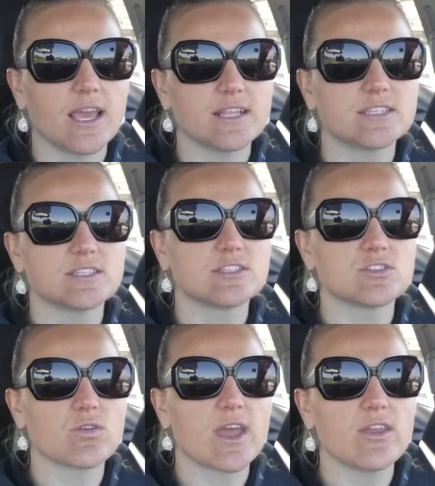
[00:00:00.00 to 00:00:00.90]
it's
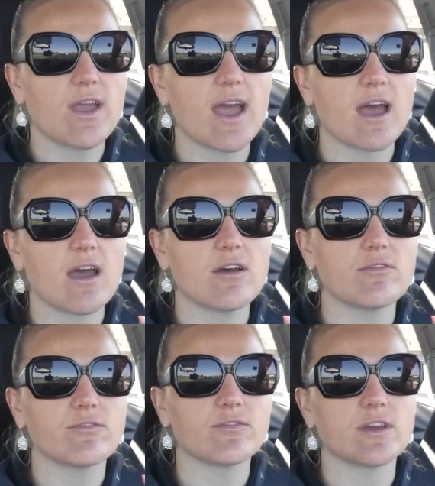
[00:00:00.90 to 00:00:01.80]
so that you
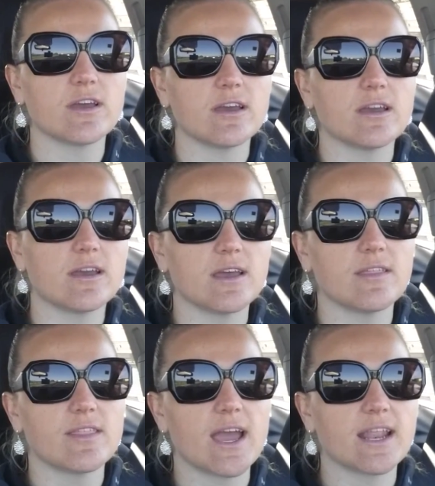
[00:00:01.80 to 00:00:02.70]
have
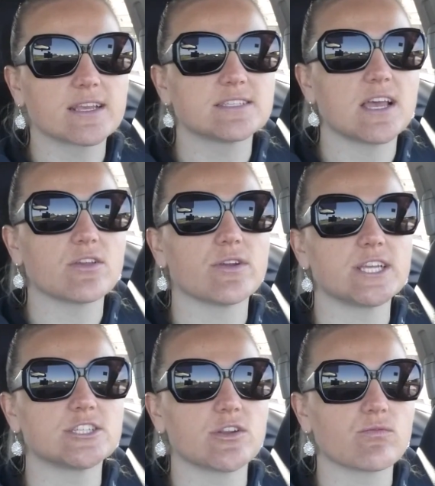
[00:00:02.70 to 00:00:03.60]
that
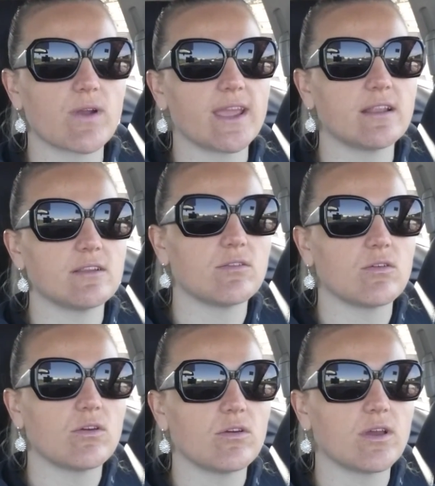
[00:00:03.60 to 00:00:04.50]
acceleration rate
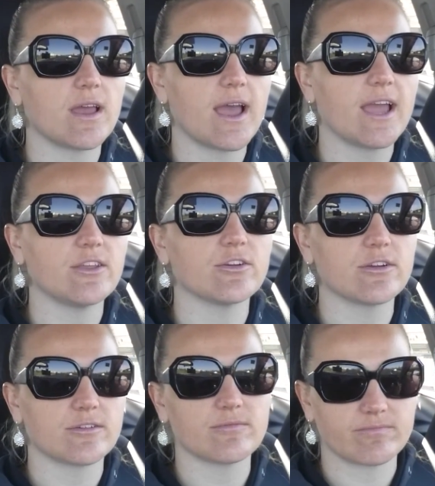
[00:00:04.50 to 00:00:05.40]
at
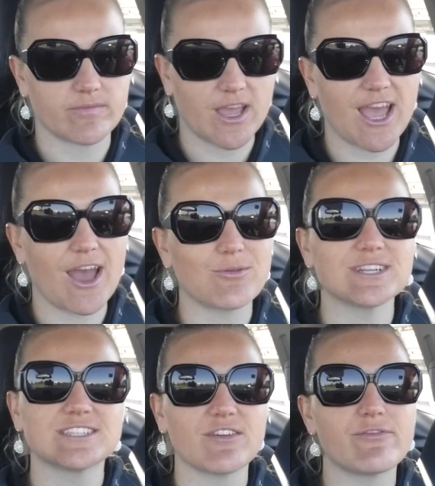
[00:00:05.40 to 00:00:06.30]
your, I
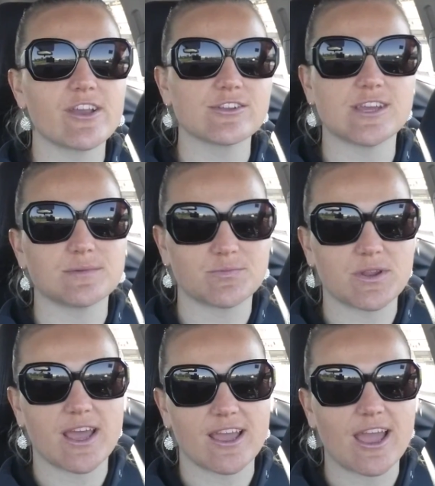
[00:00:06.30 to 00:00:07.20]
want to say fingertips,
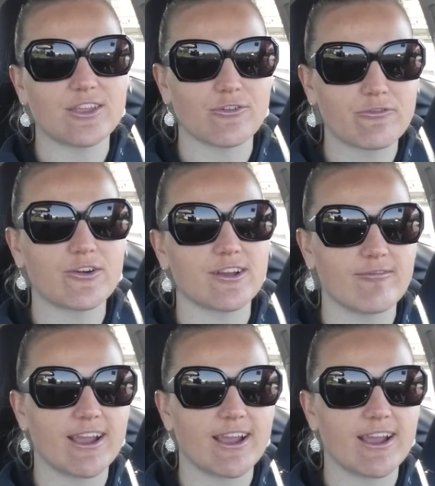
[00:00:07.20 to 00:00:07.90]
but at your foot,